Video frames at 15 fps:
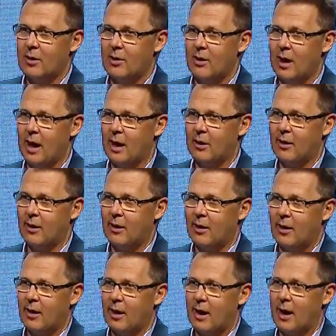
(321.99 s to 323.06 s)

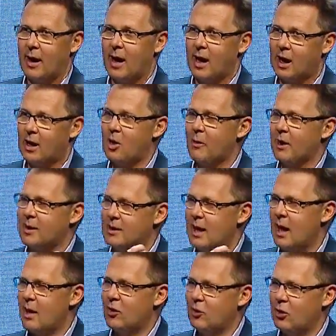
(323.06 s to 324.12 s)
that an economic
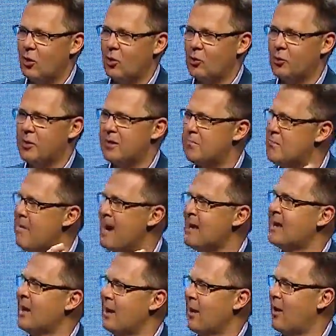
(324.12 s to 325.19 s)
downturn will be the
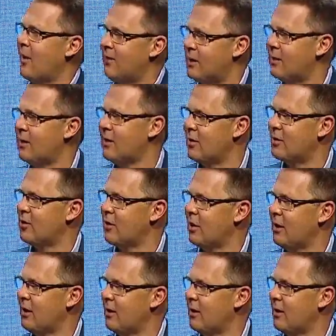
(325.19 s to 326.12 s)
making of this industry.